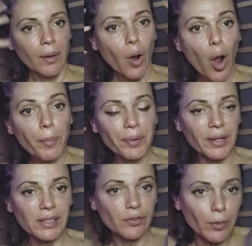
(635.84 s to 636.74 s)

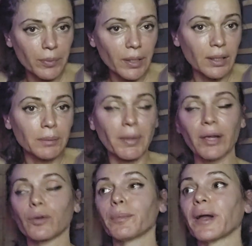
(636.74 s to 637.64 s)
operates from the gut
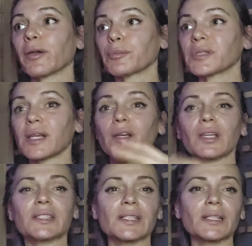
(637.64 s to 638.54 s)
microbiome. So
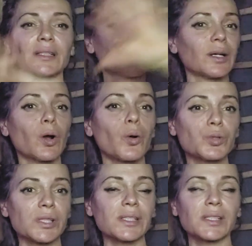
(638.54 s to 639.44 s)
it's the whole
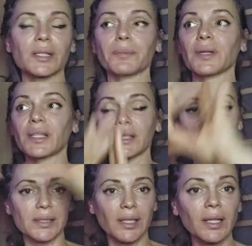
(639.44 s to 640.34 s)
system
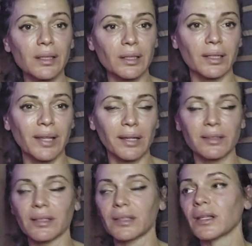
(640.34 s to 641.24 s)
is
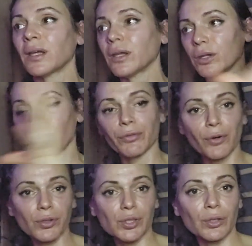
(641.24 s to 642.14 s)
interconnected. You
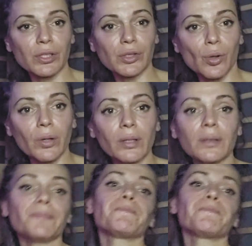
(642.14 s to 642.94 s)
focus on the soil,